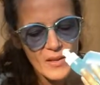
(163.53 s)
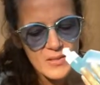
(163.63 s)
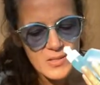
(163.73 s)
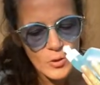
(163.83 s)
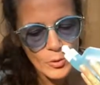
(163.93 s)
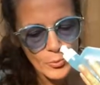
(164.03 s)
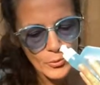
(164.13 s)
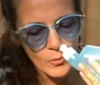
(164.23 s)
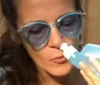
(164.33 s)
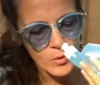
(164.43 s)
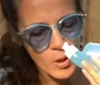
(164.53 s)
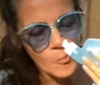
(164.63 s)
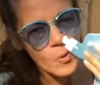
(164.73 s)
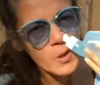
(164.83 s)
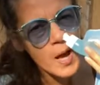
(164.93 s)
So we pour it up
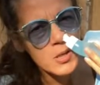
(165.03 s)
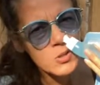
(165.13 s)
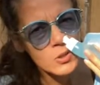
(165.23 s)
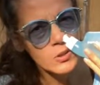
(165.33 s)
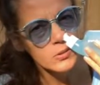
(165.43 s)
one nostril,